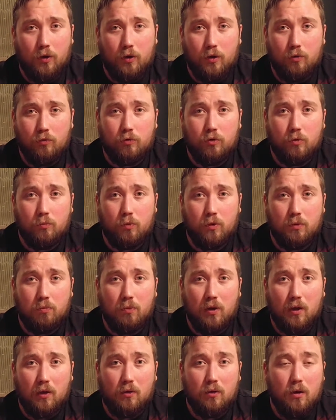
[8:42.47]
YouTube with
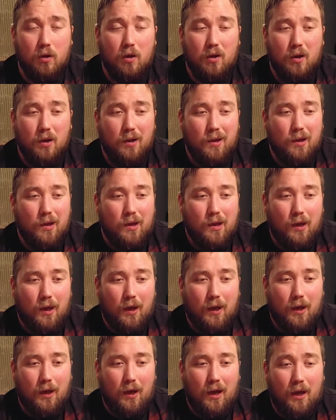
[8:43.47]
me.
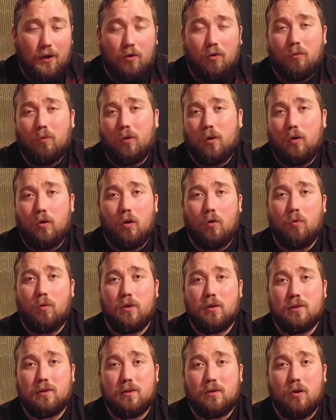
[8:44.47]
I don't really know
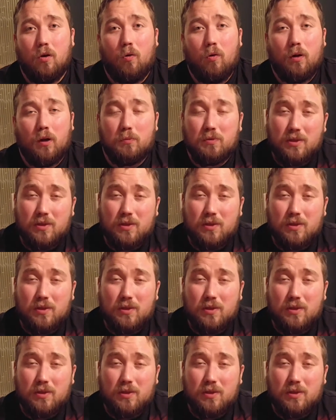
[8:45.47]
where this is going.